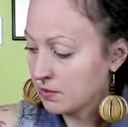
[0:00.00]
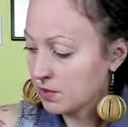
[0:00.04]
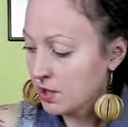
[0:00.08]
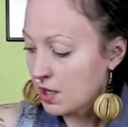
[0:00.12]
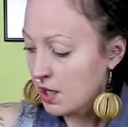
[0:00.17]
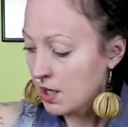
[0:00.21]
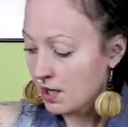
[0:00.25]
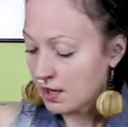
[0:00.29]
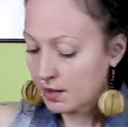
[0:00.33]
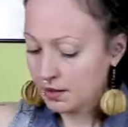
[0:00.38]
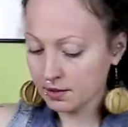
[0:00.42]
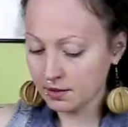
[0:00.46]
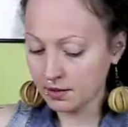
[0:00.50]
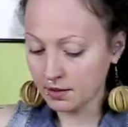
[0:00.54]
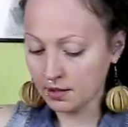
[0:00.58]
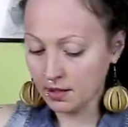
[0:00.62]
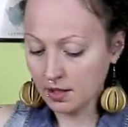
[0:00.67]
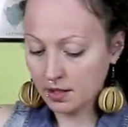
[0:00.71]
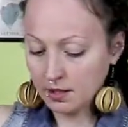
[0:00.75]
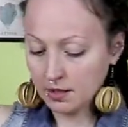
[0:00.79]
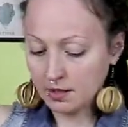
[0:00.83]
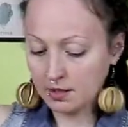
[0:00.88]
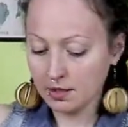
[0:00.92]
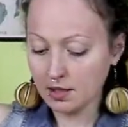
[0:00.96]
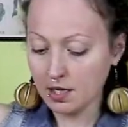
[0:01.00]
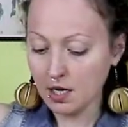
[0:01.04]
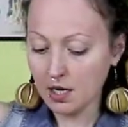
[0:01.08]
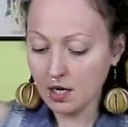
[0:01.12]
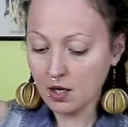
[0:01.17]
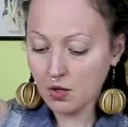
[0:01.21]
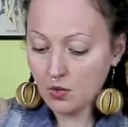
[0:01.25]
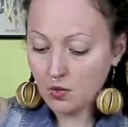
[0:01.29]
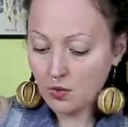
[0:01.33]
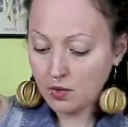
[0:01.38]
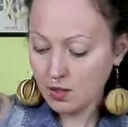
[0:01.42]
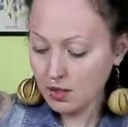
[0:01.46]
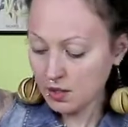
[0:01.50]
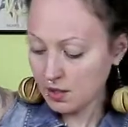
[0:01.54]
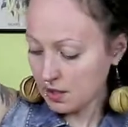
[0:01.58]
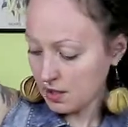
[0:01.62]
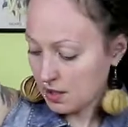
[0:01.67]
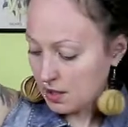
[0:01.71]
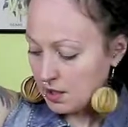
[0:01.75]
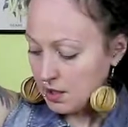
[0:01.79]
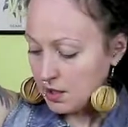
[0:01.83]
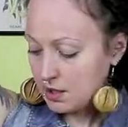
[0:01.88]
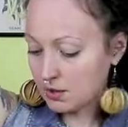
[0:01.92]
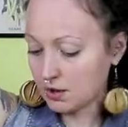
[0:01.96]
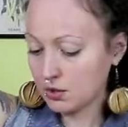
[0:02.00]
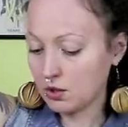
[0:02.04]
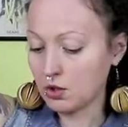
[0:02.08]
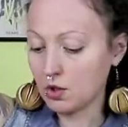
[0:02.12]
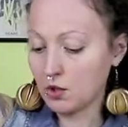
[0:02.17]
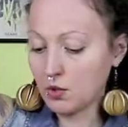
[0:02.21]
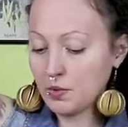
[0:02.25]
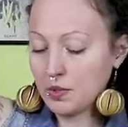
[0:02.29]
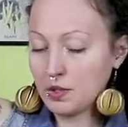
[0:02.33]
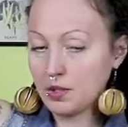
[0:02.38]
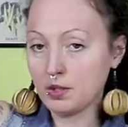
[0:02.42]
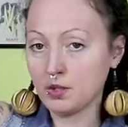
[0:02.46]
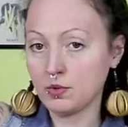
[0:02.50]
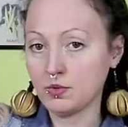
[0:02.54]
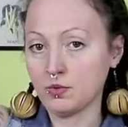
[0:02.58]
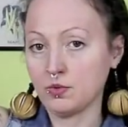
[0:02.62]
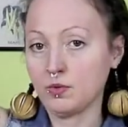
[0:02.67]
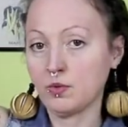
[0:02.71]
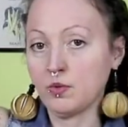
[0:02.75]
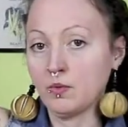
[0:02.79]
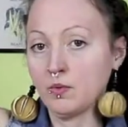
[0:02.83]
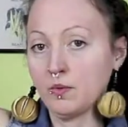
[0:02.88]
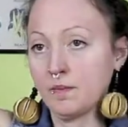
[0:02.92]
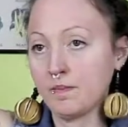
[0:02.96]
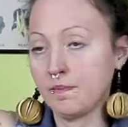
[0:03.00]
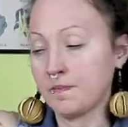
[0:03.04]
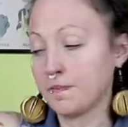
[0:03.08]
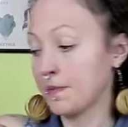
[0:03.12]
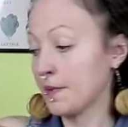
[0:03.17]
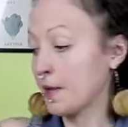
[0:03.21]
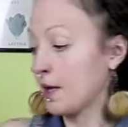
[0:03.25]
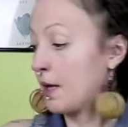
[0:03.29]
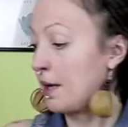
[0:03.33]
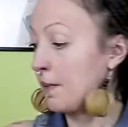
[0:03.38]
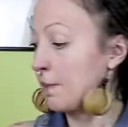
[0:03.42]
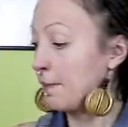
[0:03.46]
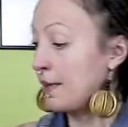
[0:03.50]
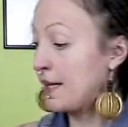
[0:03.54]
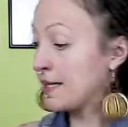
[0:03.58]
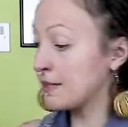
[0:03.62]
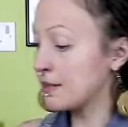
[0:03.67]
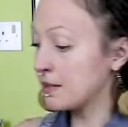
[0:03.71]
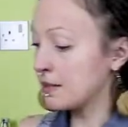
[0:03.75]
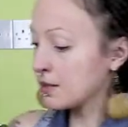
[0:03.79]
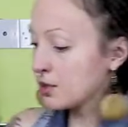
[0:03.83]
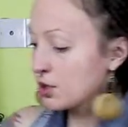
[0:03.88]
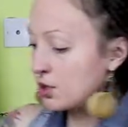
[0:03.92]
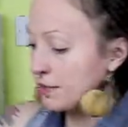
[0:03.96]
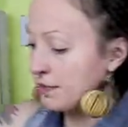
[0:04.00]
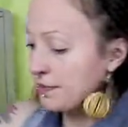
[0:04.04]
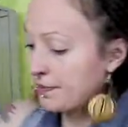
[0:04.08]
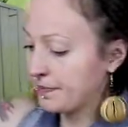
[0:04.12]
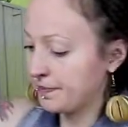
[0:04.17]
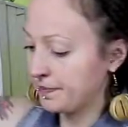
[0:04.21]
Right, and now we are going to blend it.